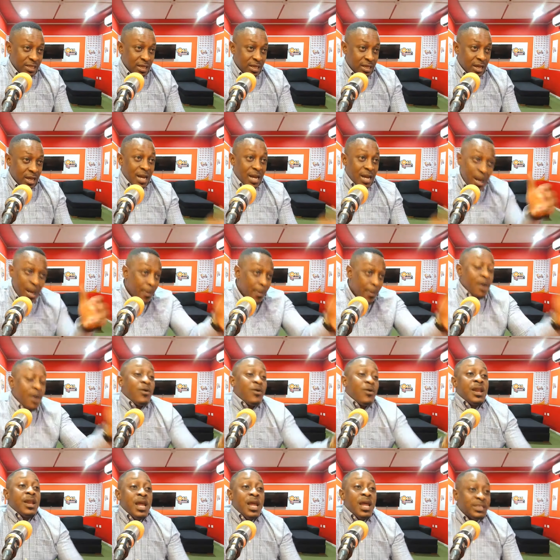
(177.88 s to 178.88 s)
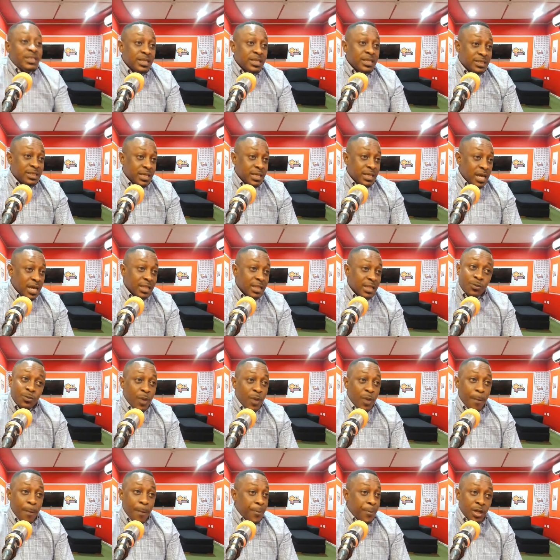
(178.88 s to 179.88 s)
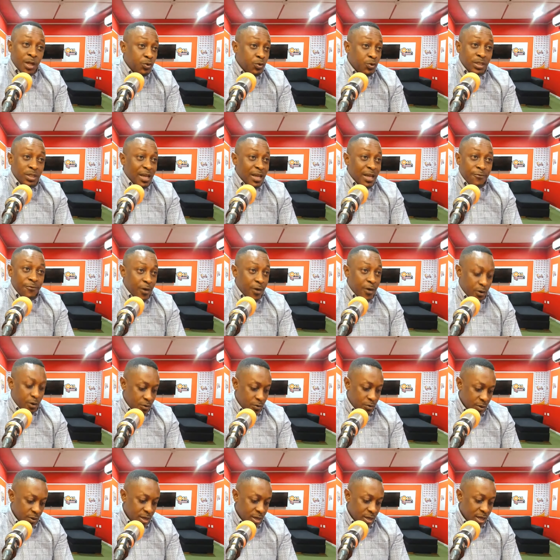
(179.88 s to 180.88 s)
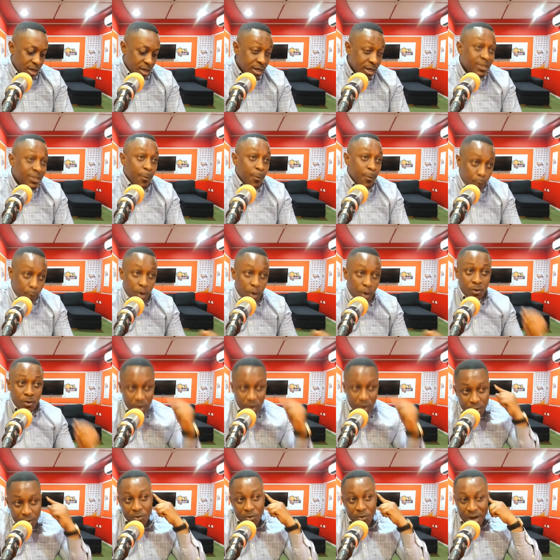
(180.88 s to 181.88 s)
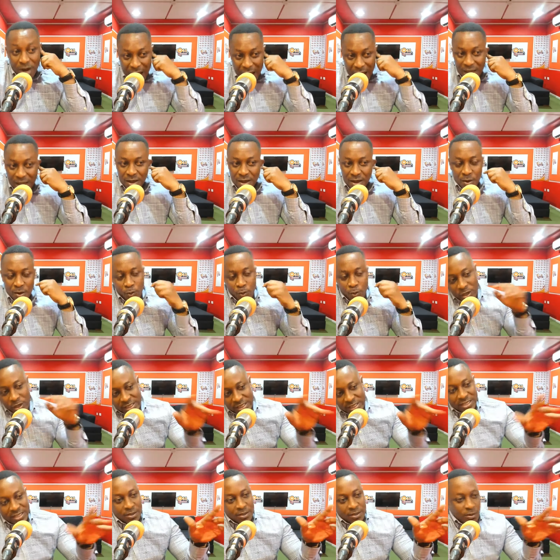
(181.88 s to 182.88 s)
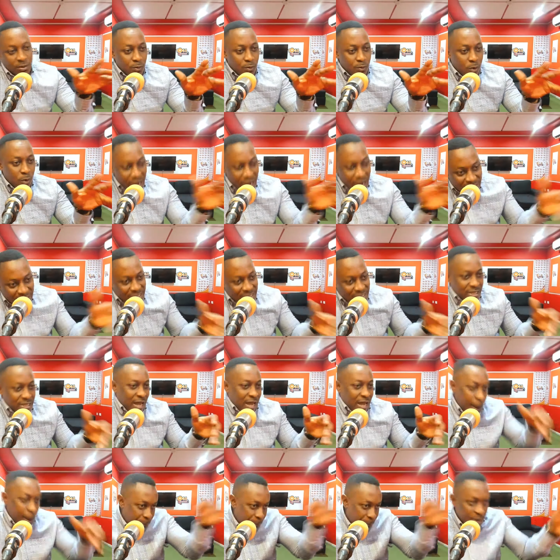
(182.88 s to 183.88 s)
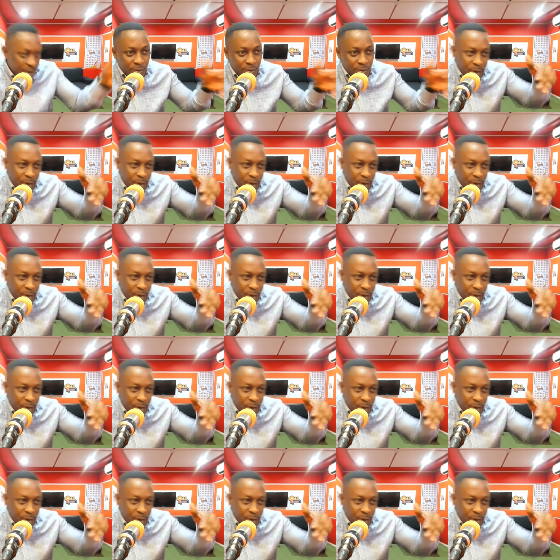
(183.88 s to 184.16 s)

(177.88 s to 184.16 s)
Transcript: And a man, no nations, and me and penetrate and found in the simple one, no, and ra with what happened the